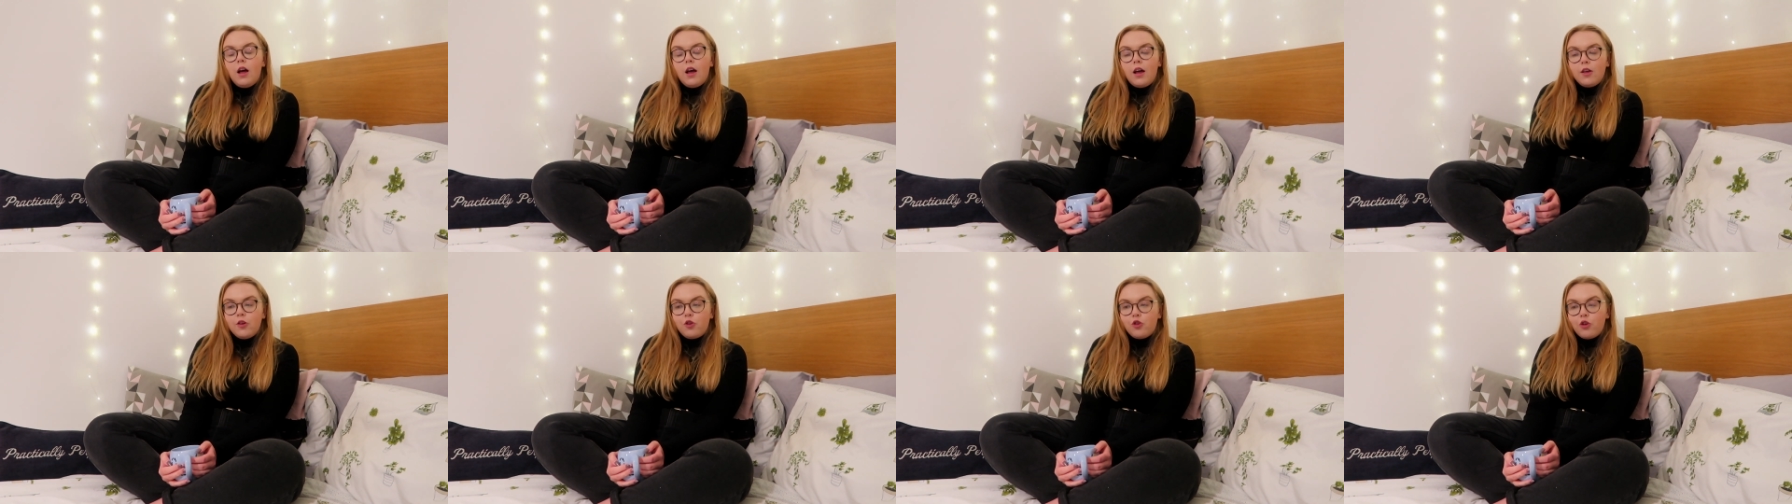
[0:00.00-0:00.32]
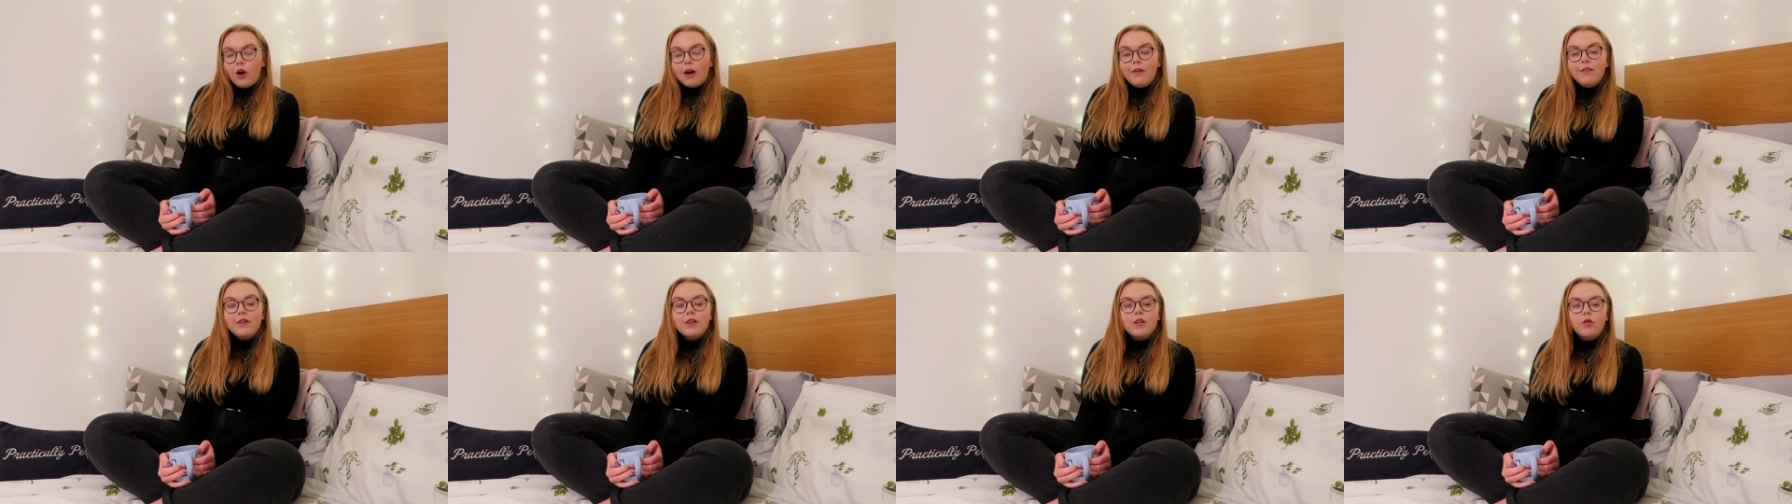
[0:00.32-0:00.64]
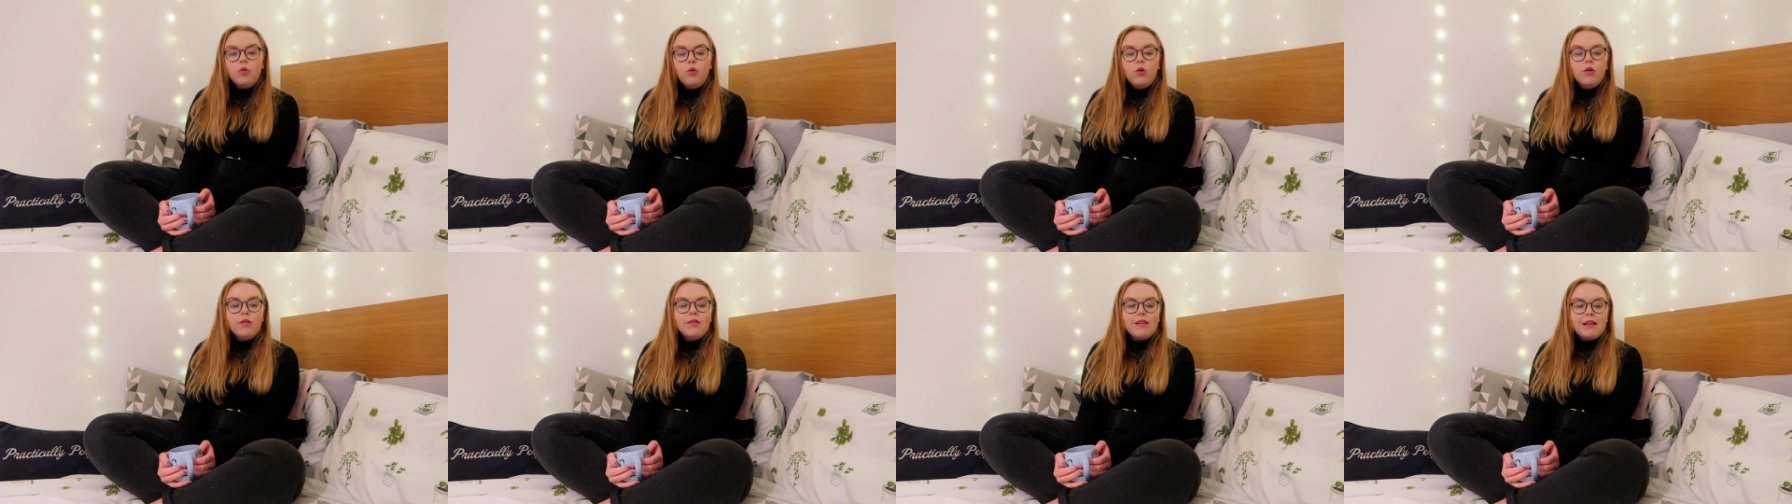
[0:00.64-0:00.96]
striving
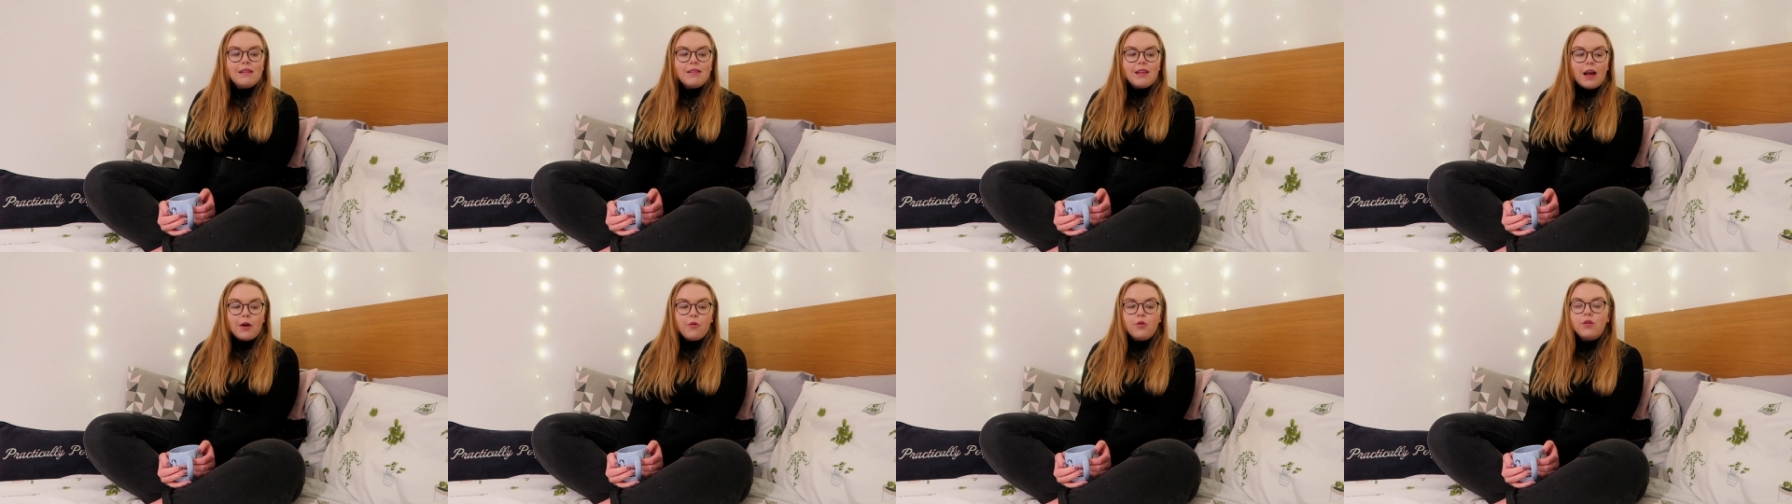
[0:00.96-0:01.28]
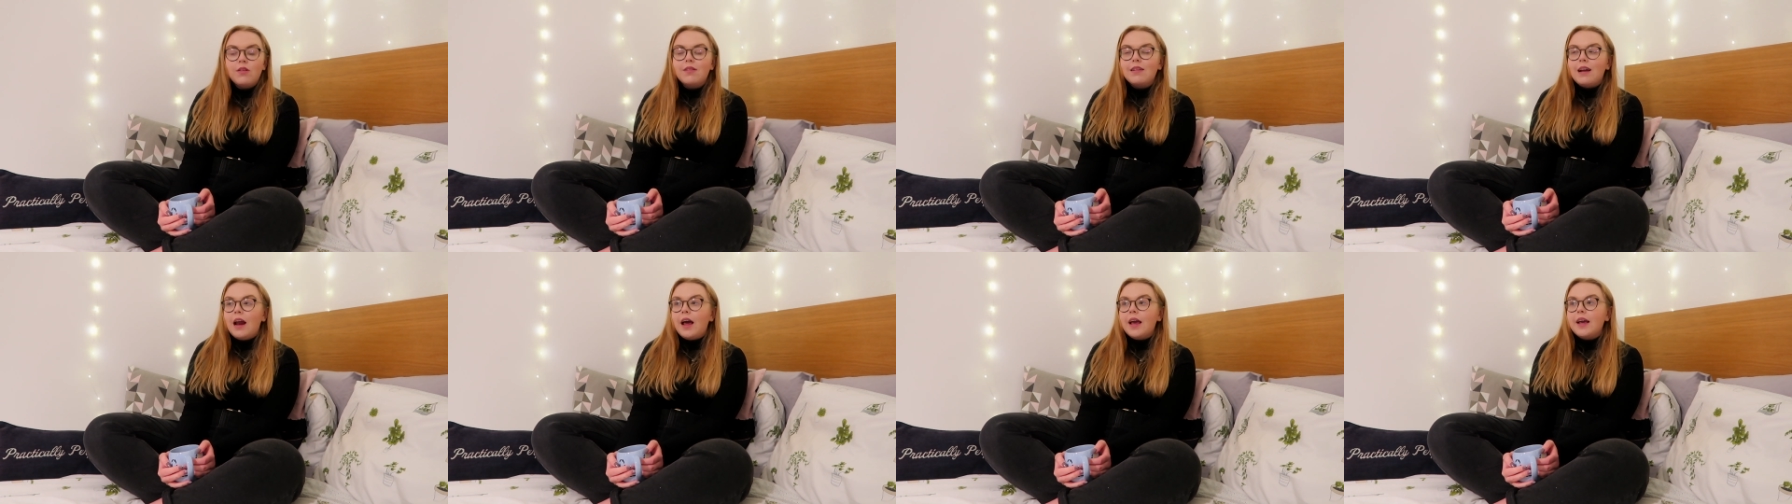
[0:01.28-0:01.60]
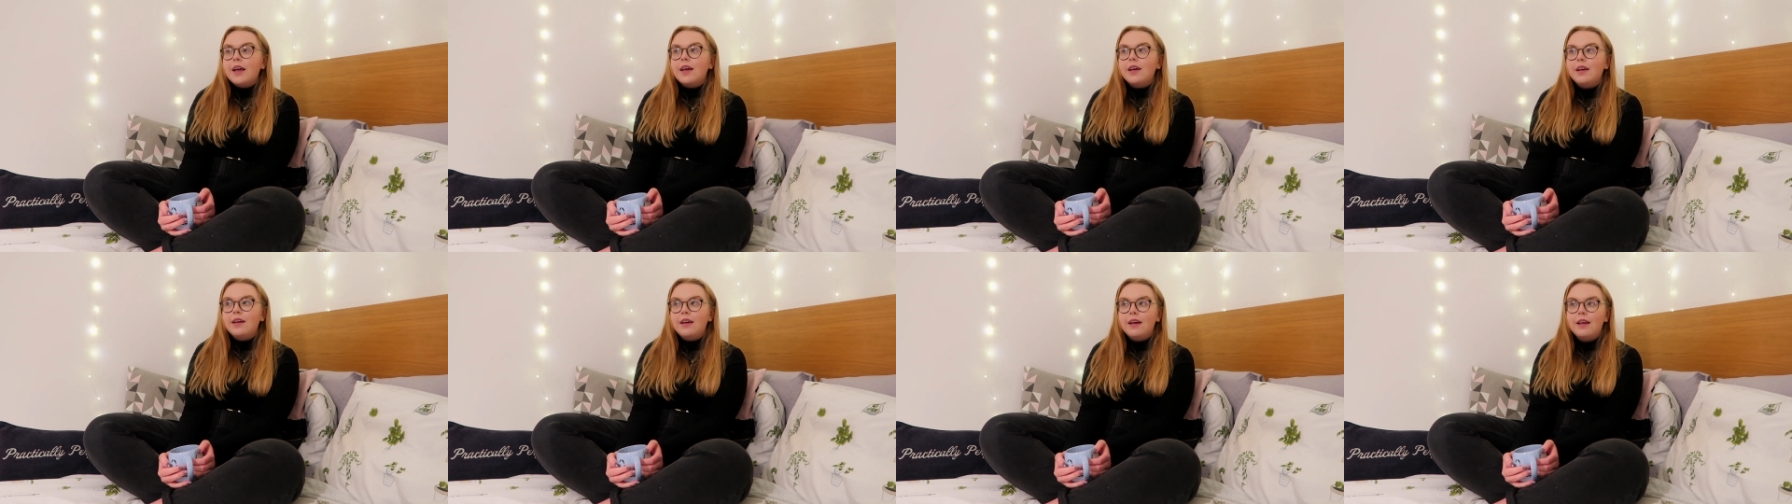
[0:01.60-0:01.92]
towards since I was like